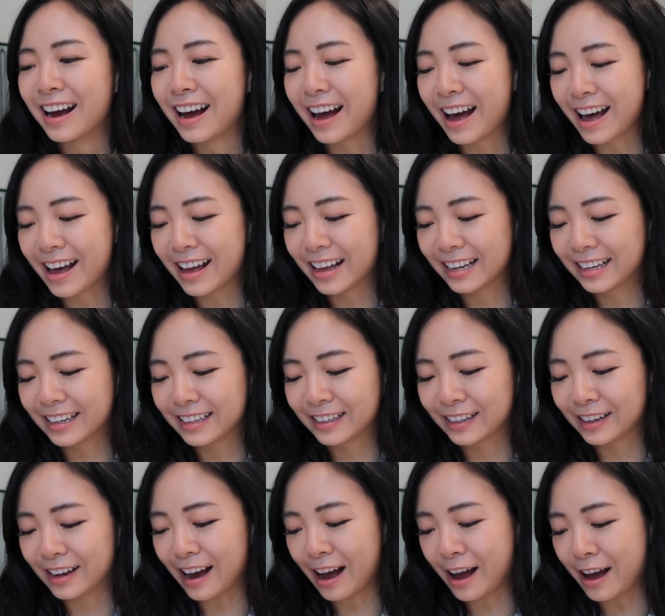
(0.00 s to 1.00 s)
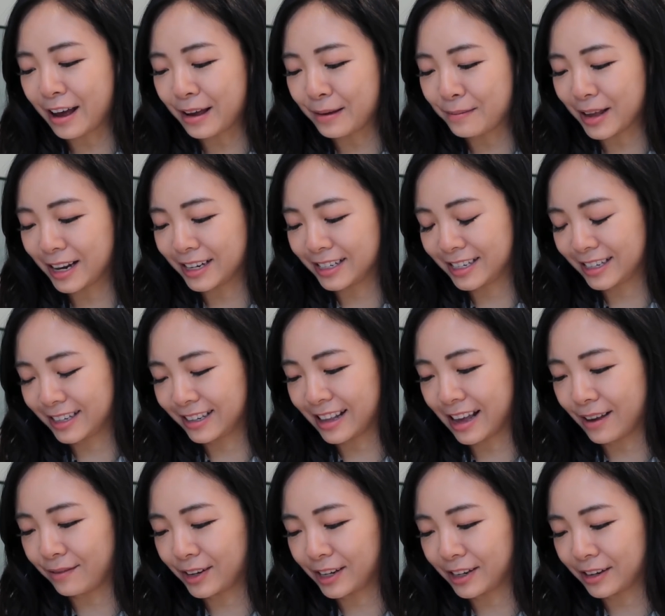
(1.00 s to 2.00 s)
And I mentioned in
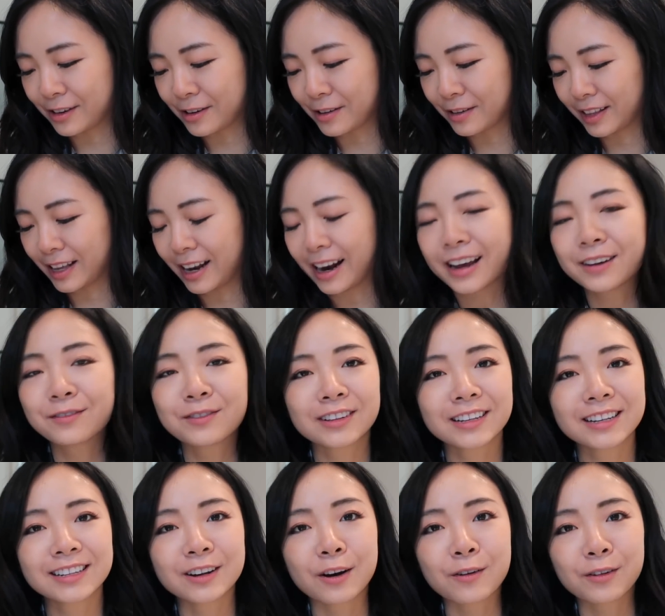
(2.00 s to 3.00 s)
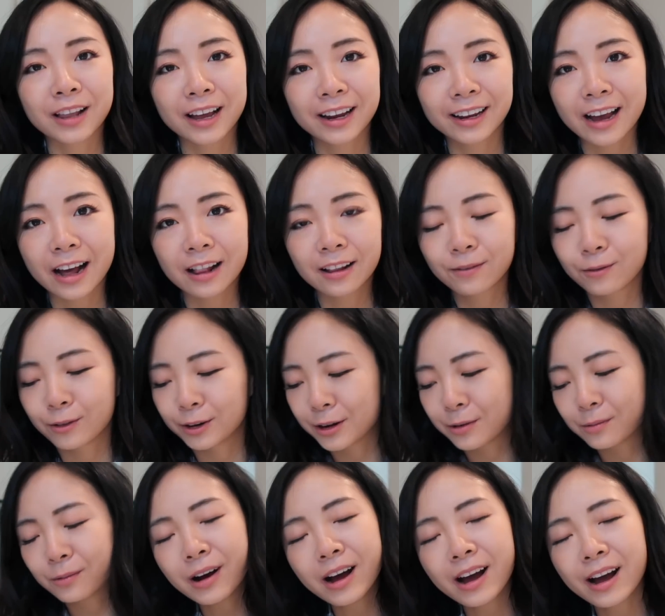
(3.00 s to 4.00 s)
that video that I really don't like
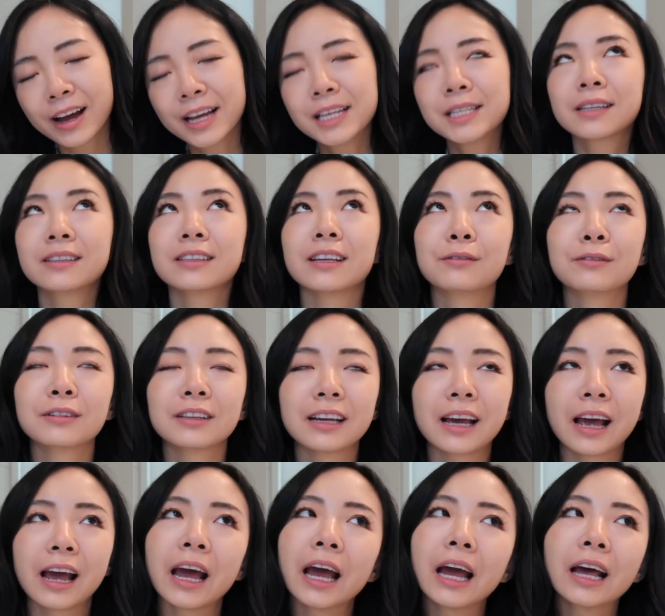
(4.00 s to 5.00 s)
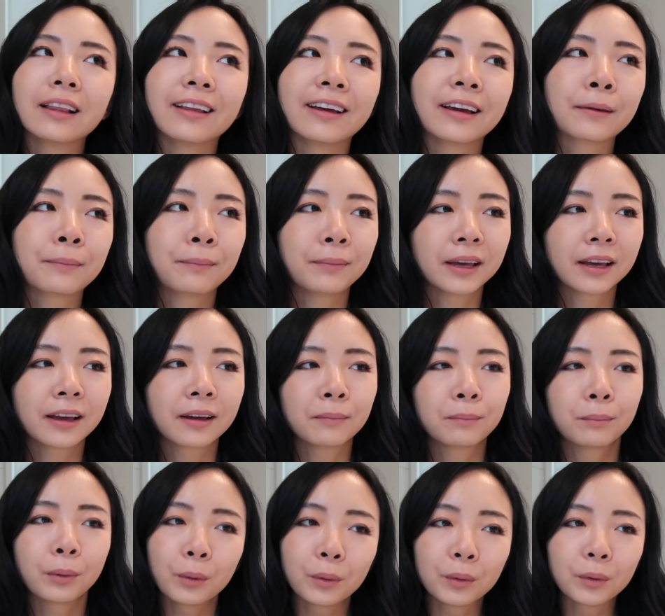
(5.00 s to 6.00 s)
Californian wines because I really hate like
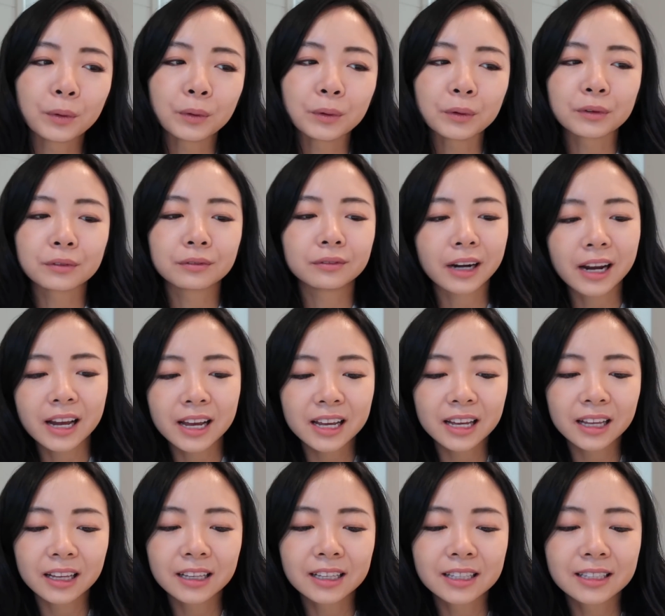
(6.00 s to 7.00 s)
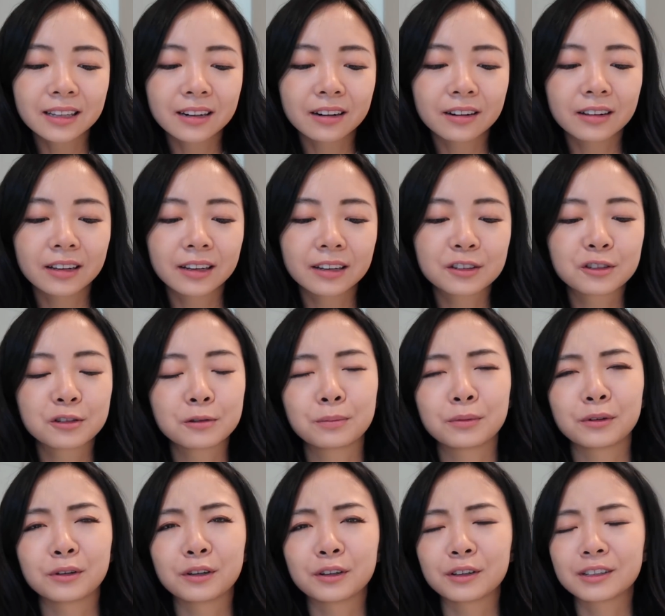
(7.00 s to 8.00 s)
big, bold reds that are like
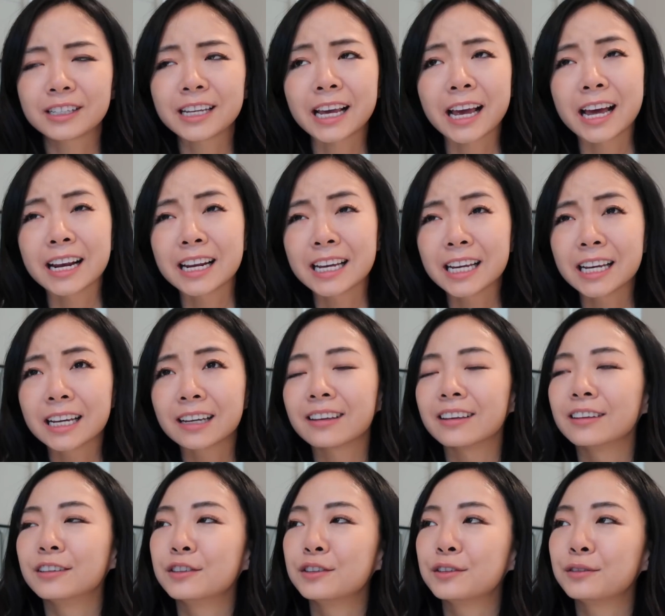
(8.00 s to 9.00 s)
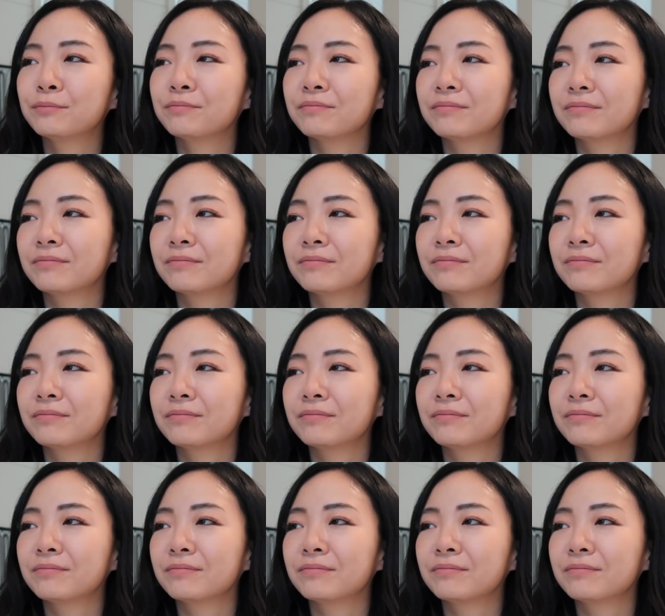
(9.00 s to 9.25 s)
super tannic and